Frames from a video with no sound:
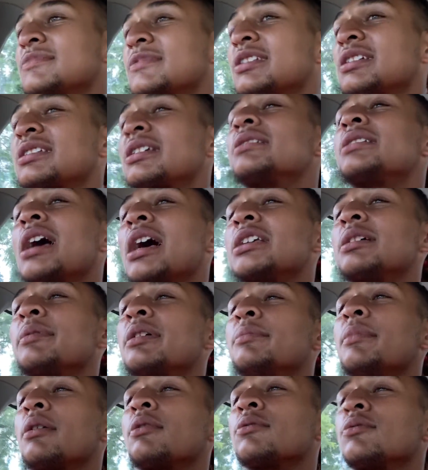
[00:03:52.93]
cause I'm tired of
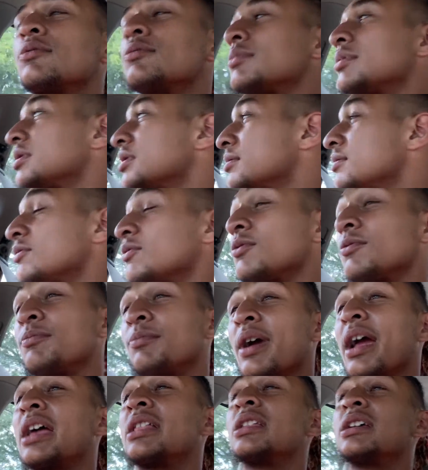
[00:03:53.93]
being in my room, but
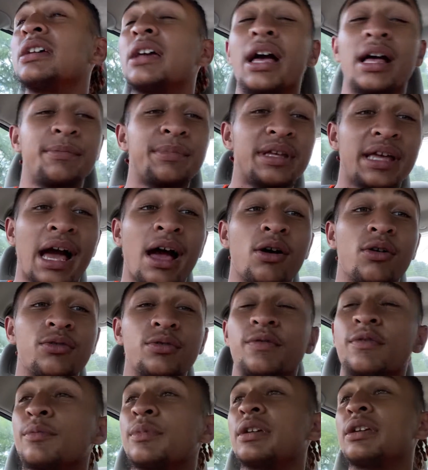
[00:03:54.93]
mainly I'll be out.
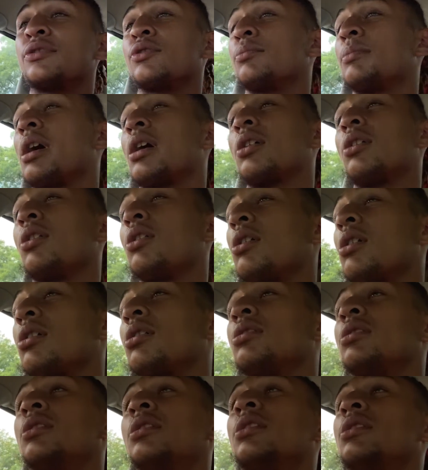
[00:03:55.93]
You feel me? Either in my
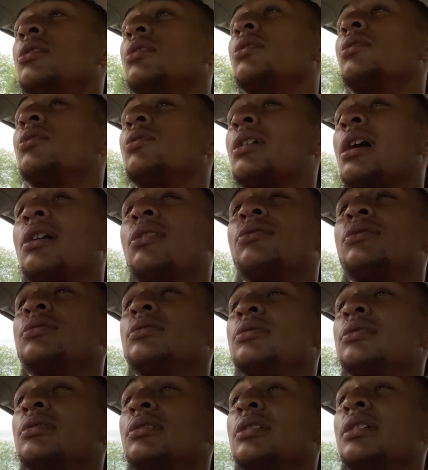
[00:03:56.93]
car or out
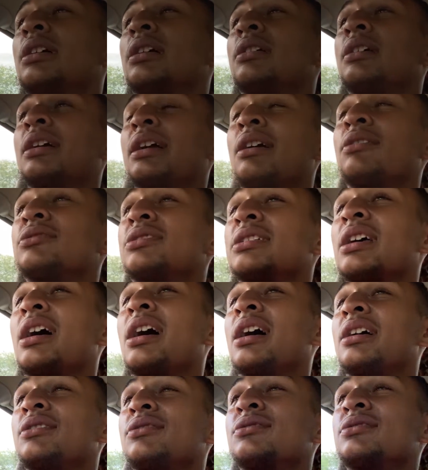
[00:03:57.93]
like
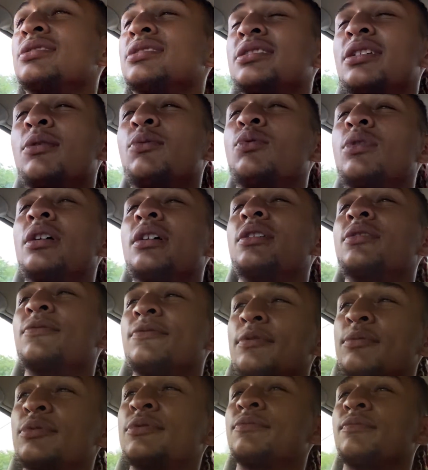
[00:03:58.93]
outside or just somewhere. You
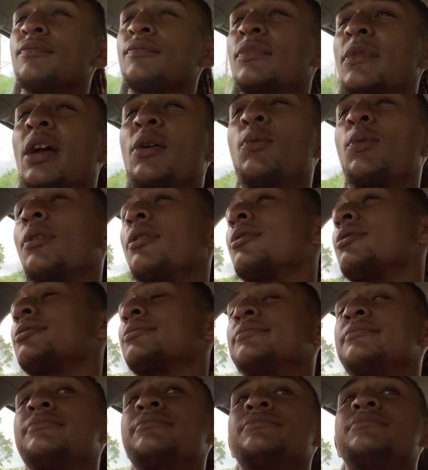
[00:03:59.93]
feel me? At work,
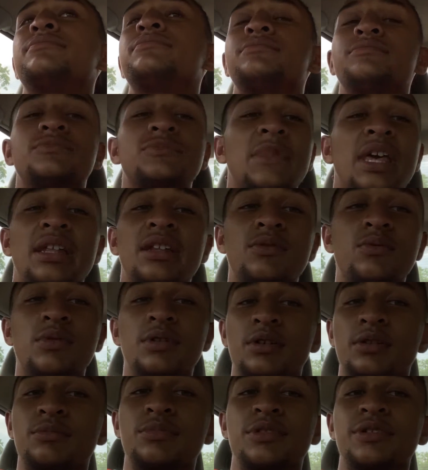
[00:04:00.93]

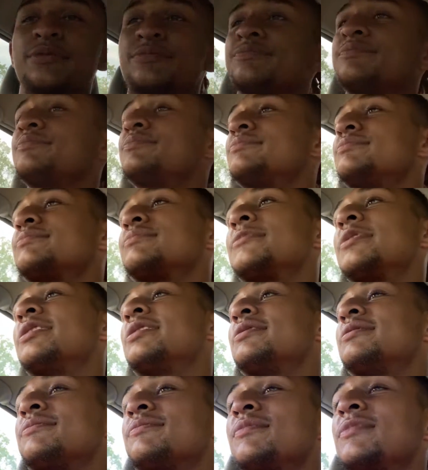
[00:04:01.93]
anywhere. But
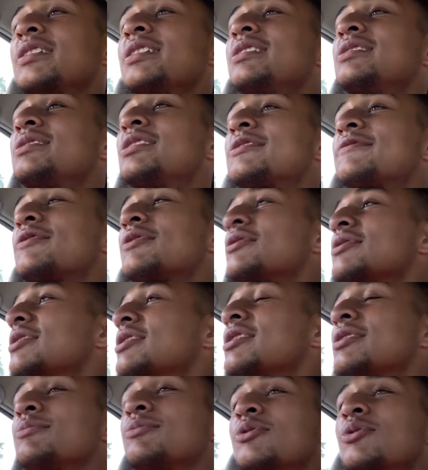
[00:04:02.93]
yeah, this feels
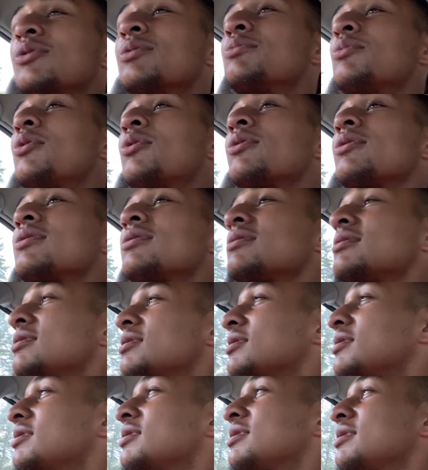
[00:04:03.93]
good doing more,
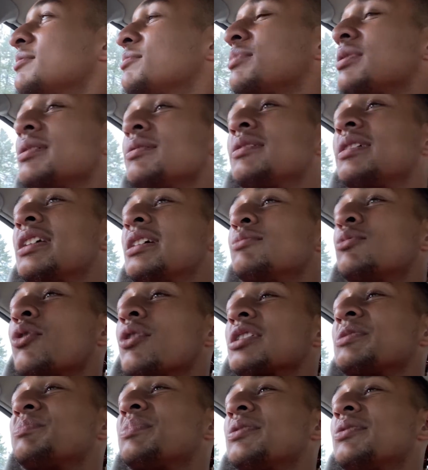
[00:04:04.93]
getting
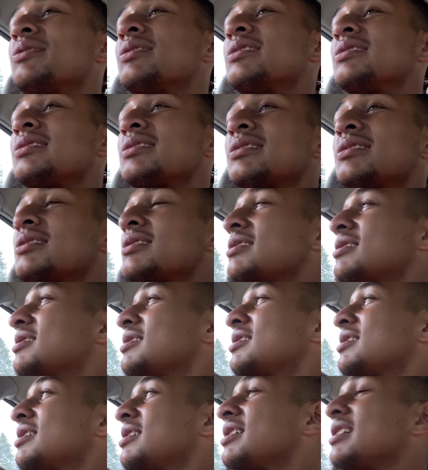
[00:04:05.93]
more experience.
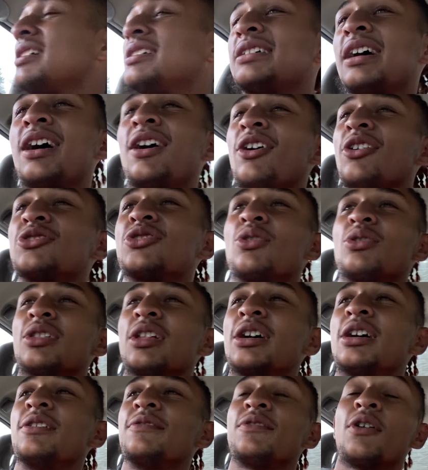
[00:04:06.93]
And I also
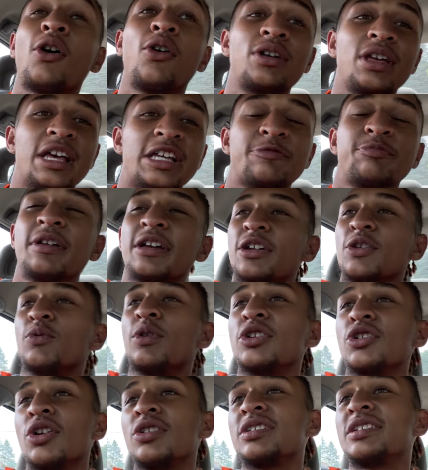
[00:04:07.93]
love. Oh yeah, speaking of
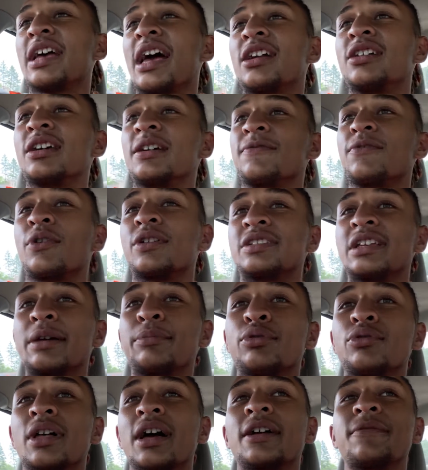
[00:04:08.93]
which, on Saturday, for
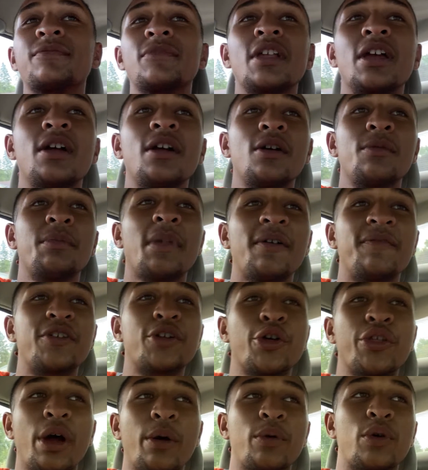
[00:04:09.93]
example, like my
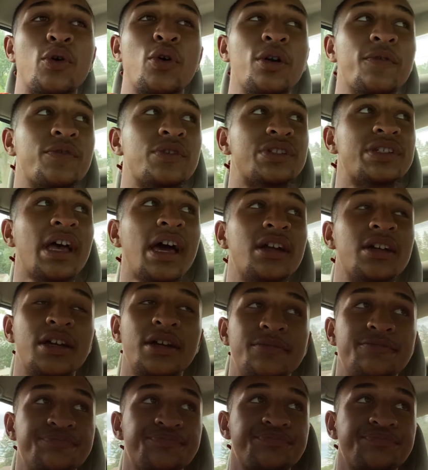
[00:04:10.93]
video that I recorded for Saturday,